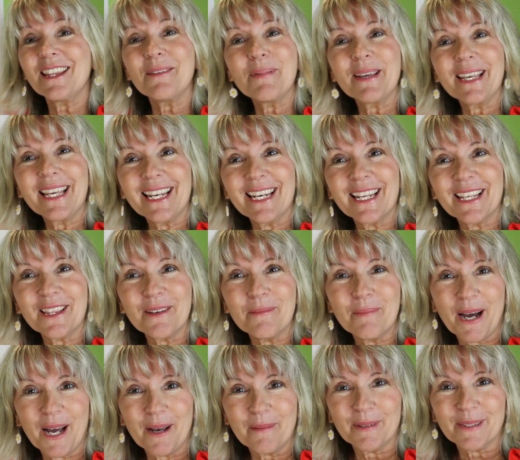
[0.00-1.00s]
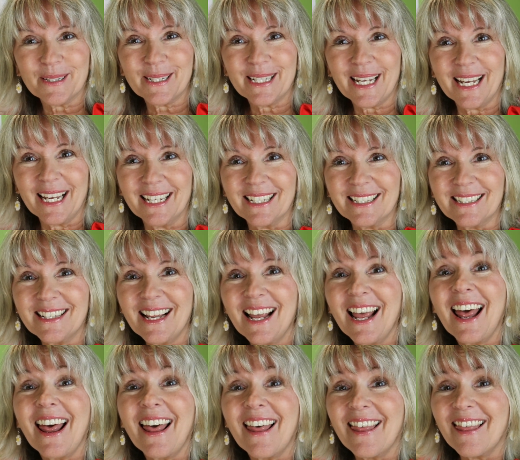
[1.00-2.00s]
the beginning, the Bible says
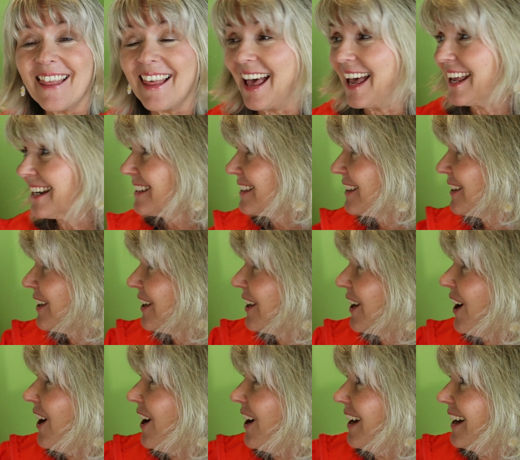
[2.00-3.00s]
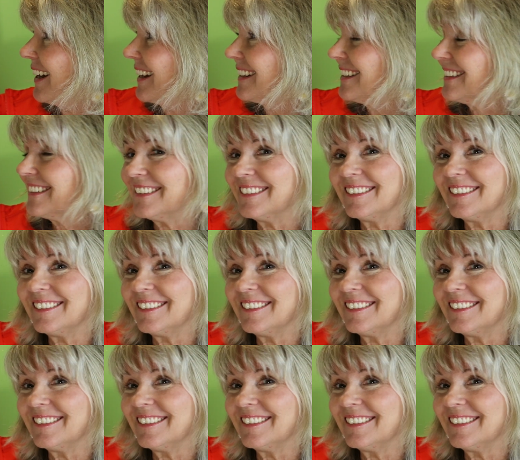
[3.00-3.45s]
that God